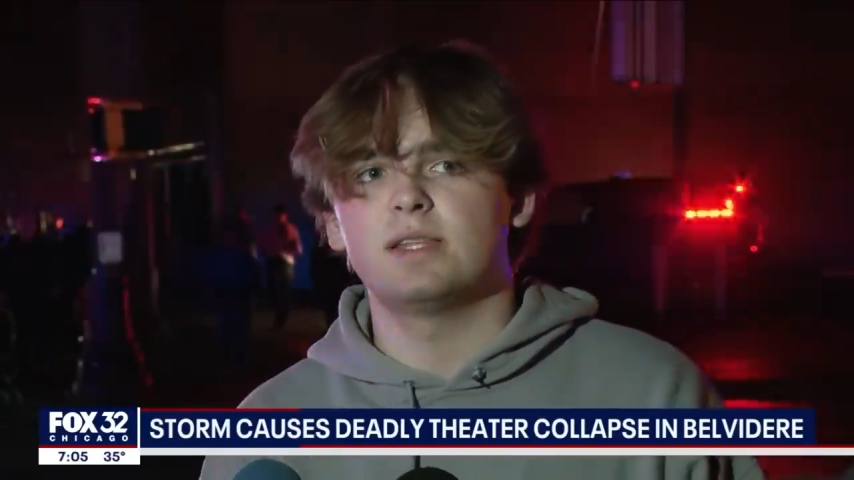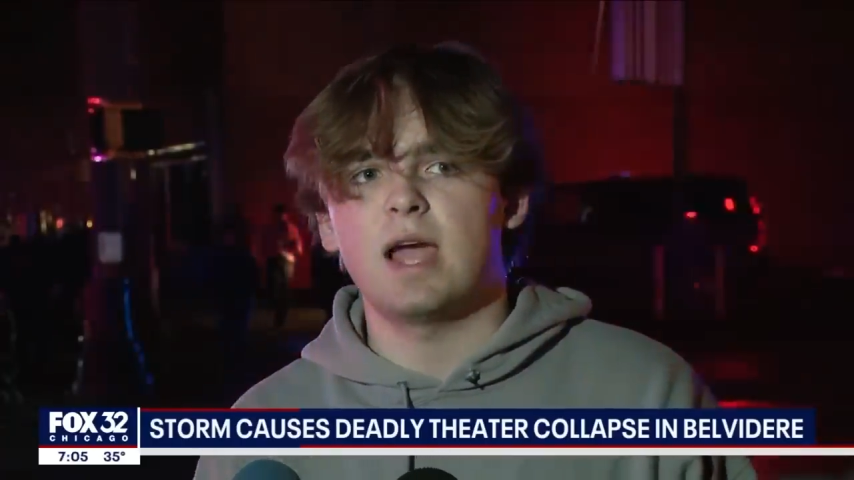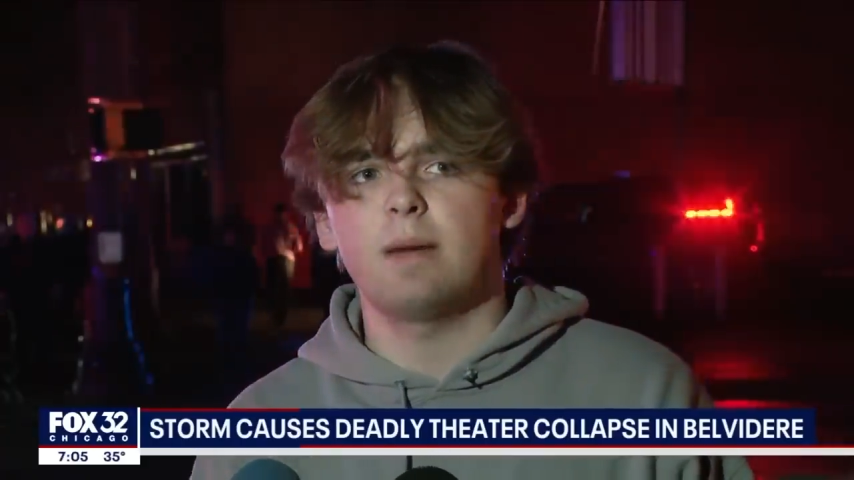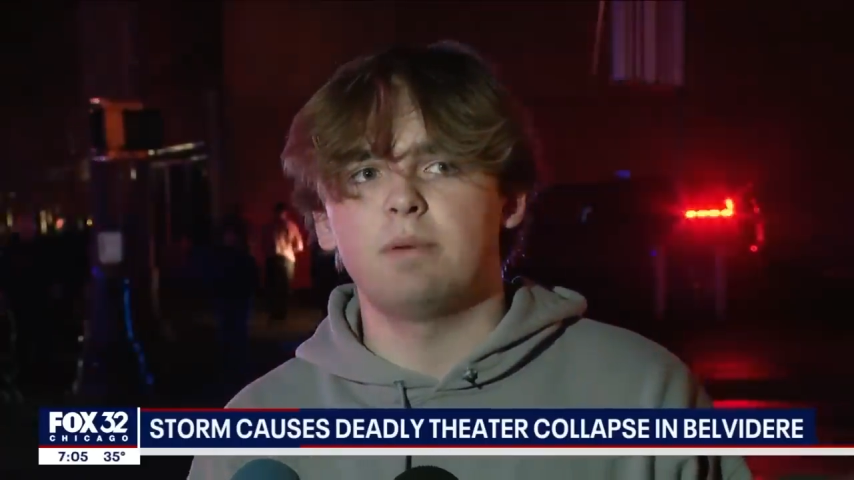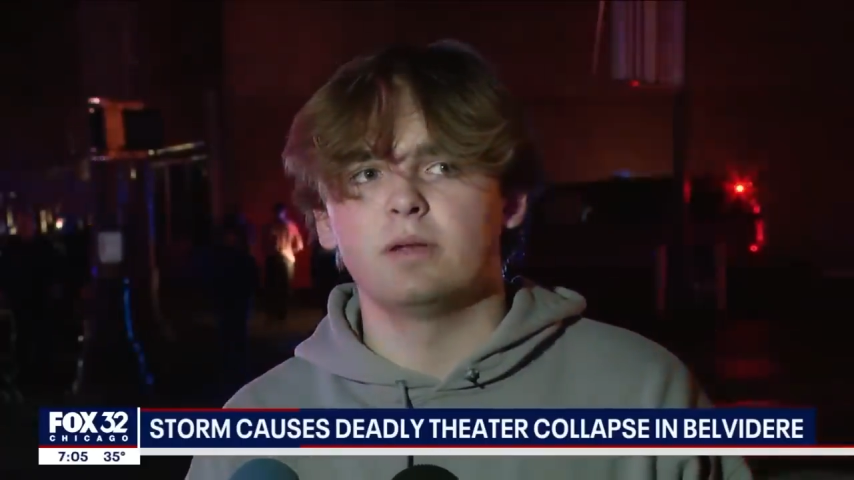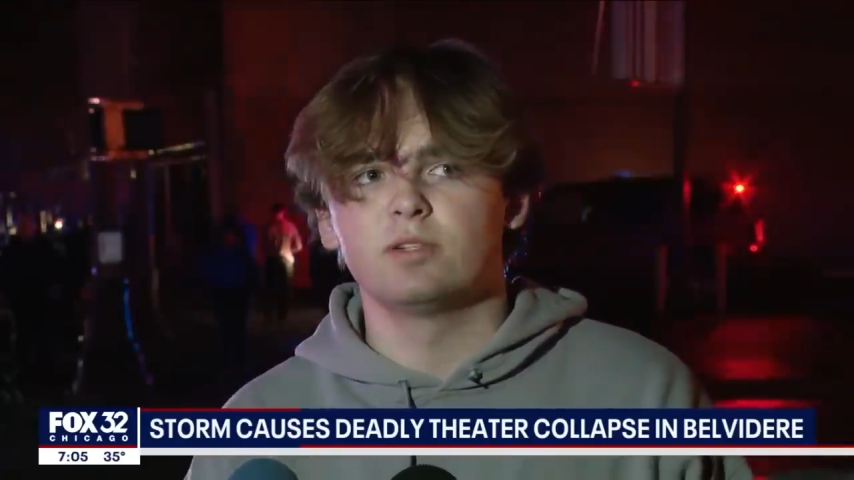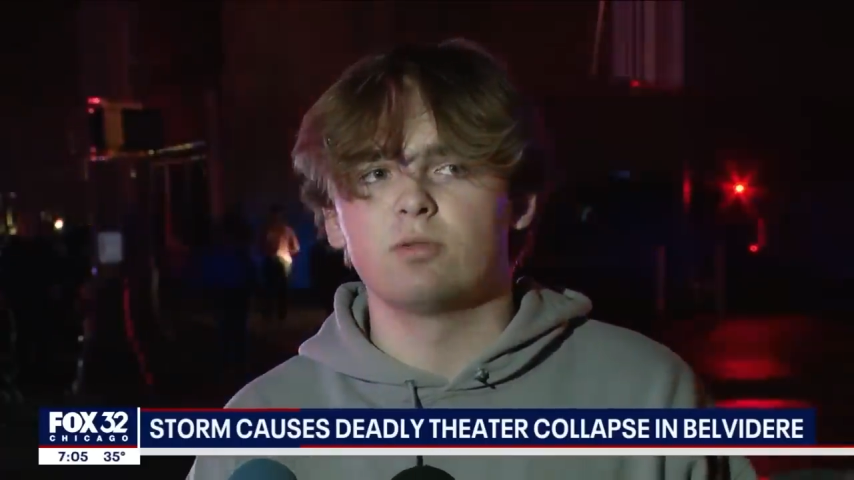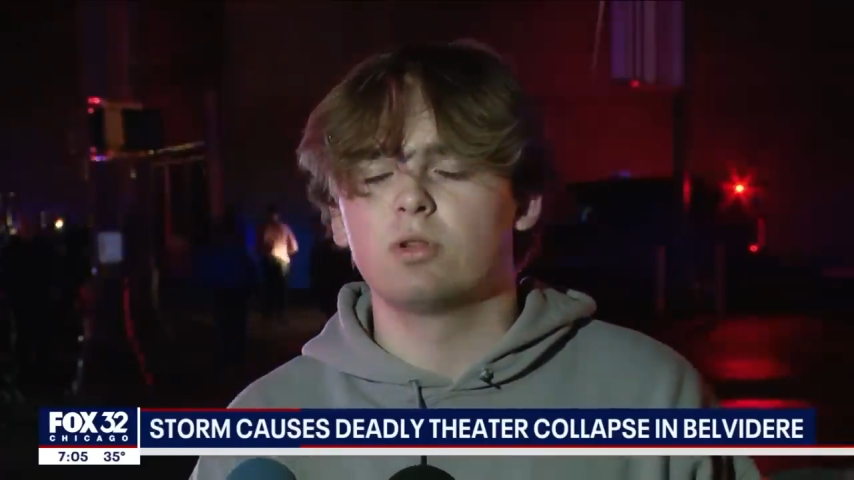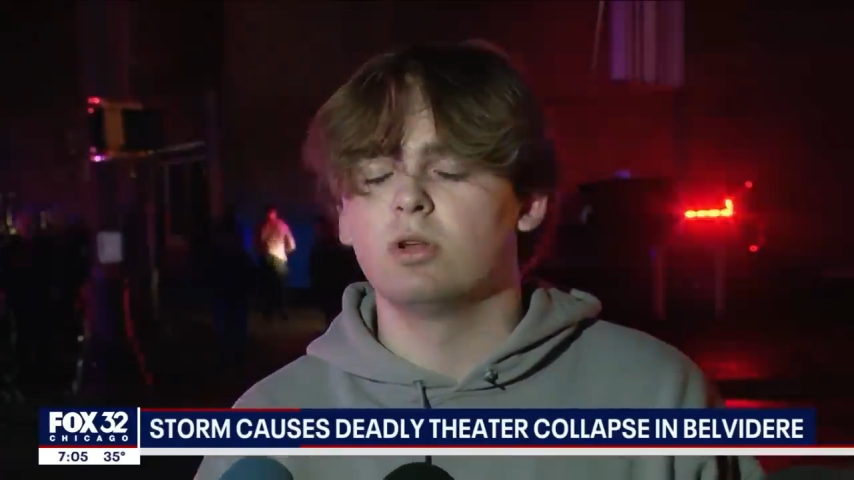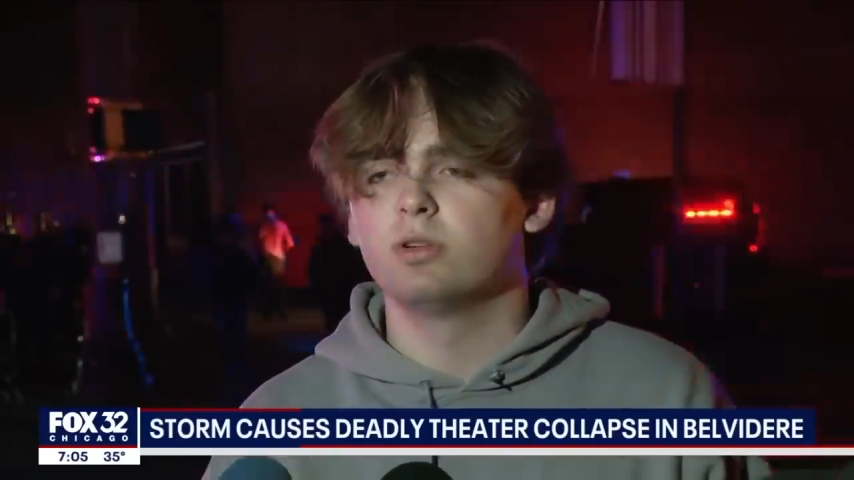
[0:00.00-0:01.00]
to happen
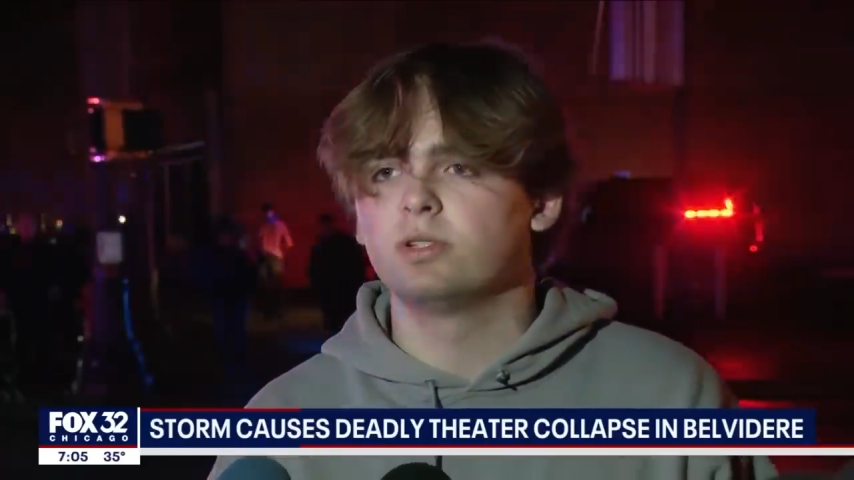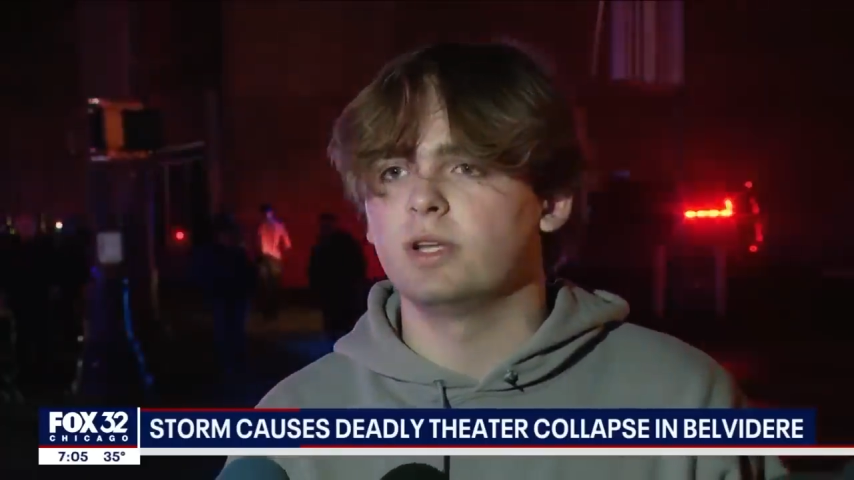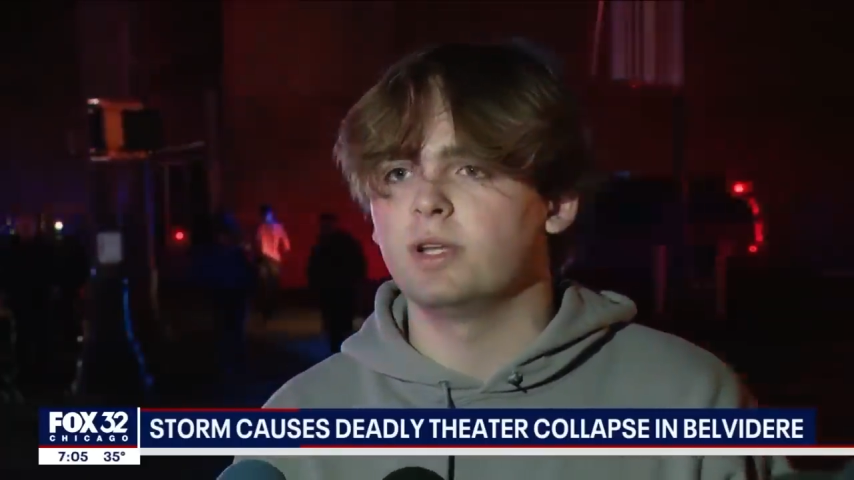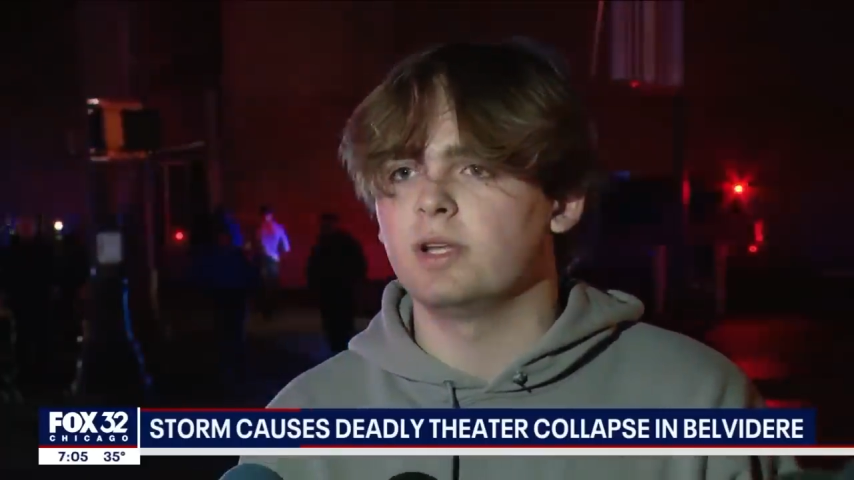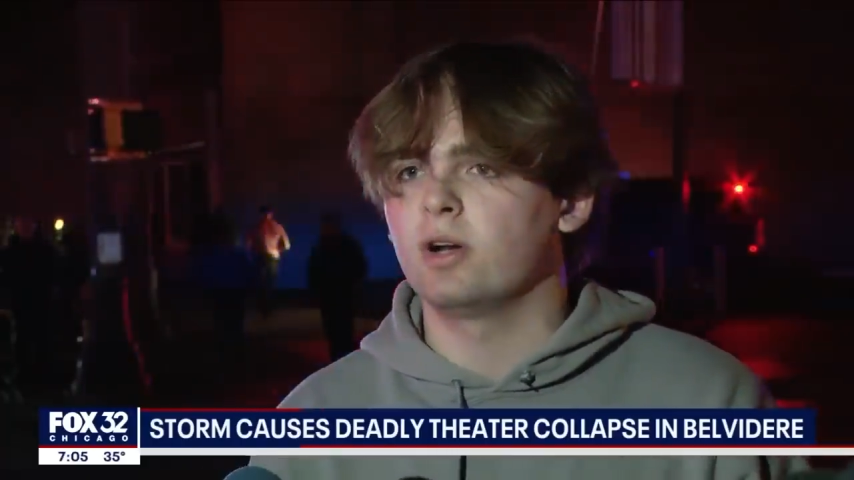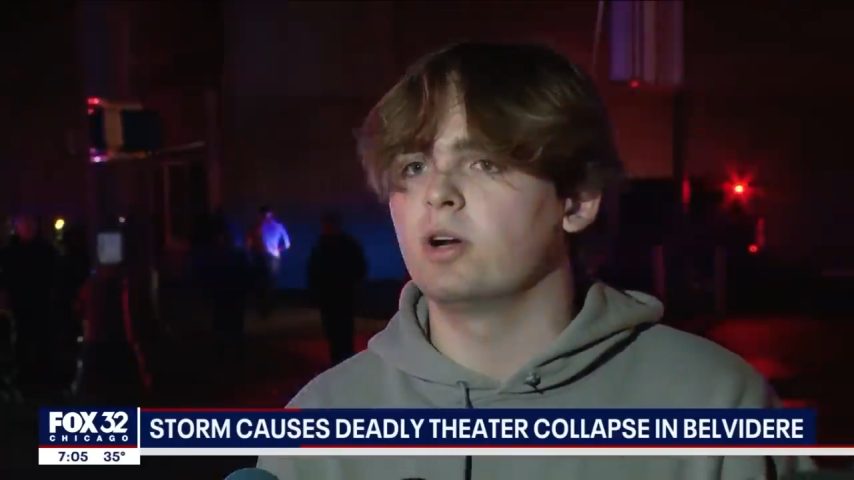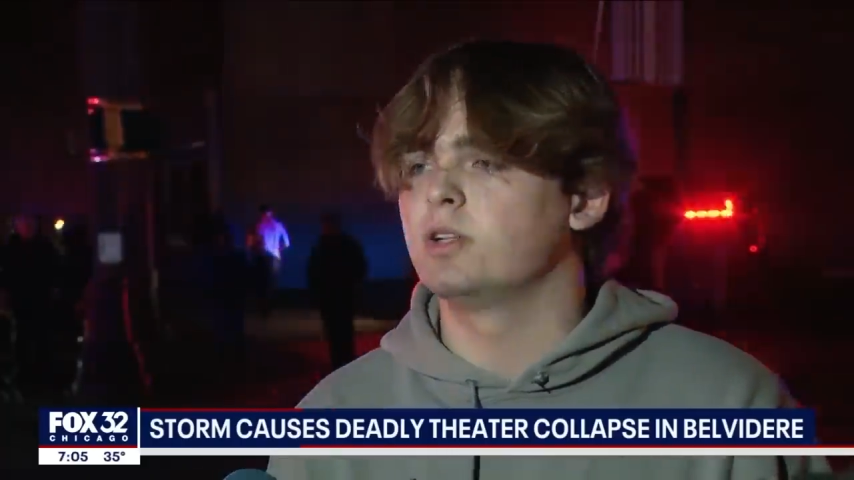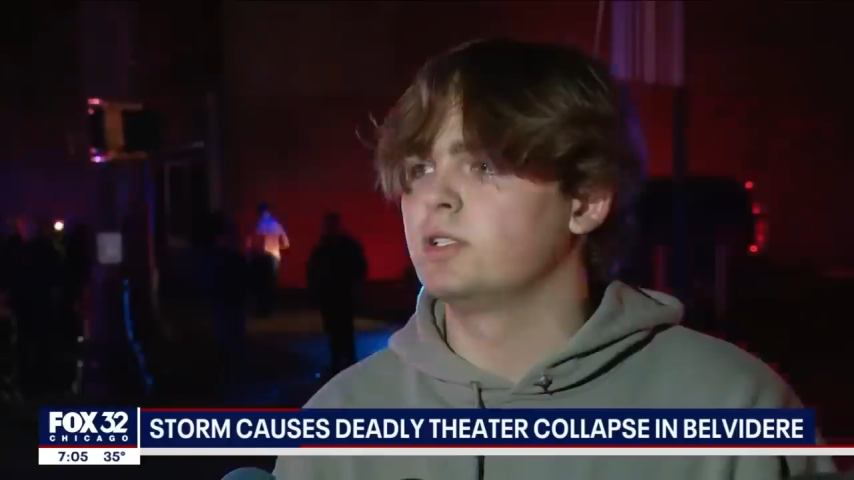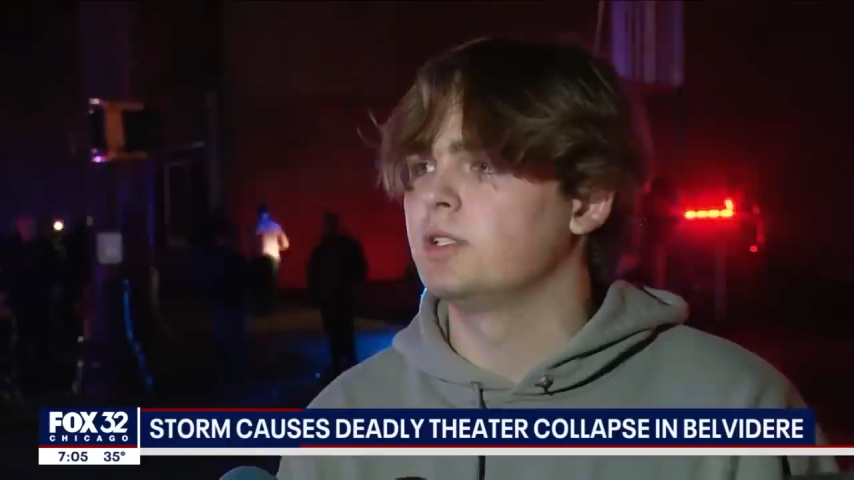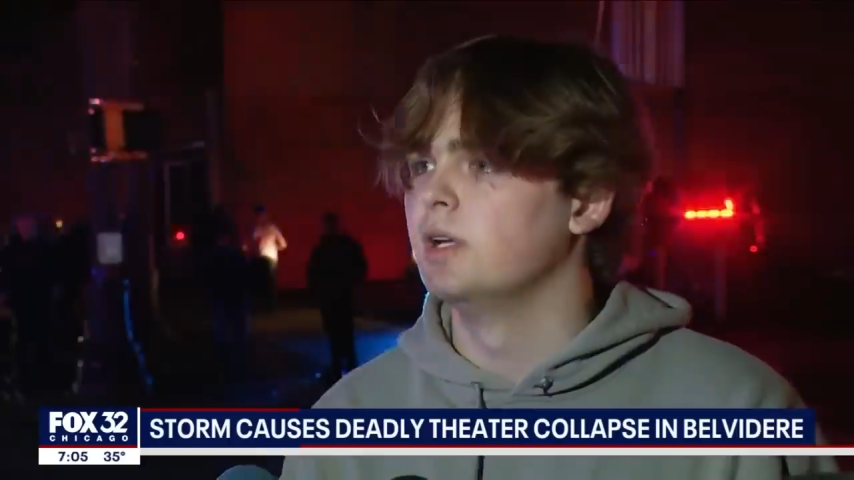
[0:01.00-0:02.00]
so close, it, it
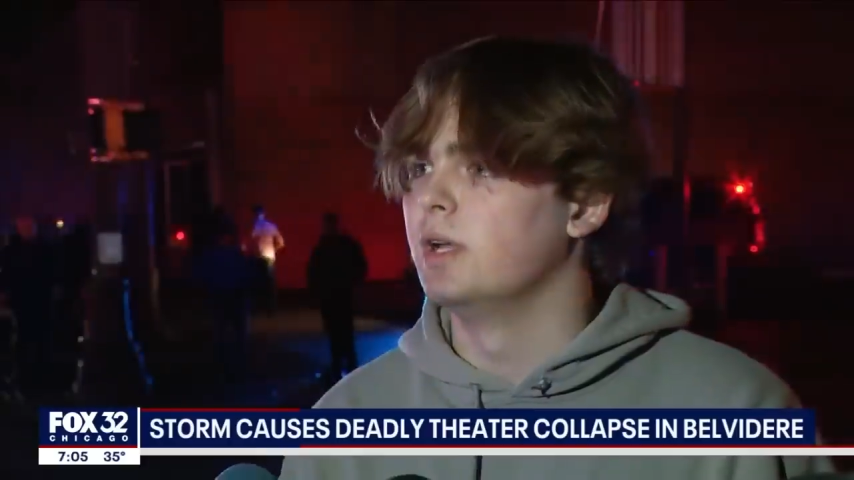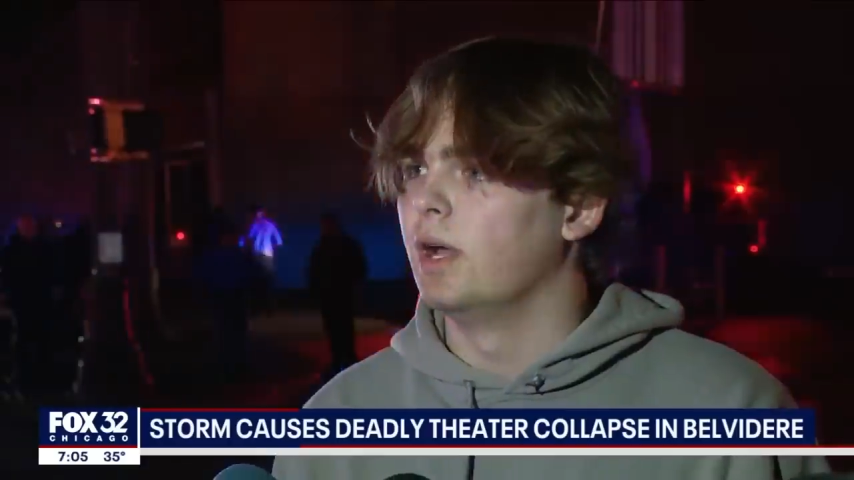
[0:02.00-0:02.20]
hurts.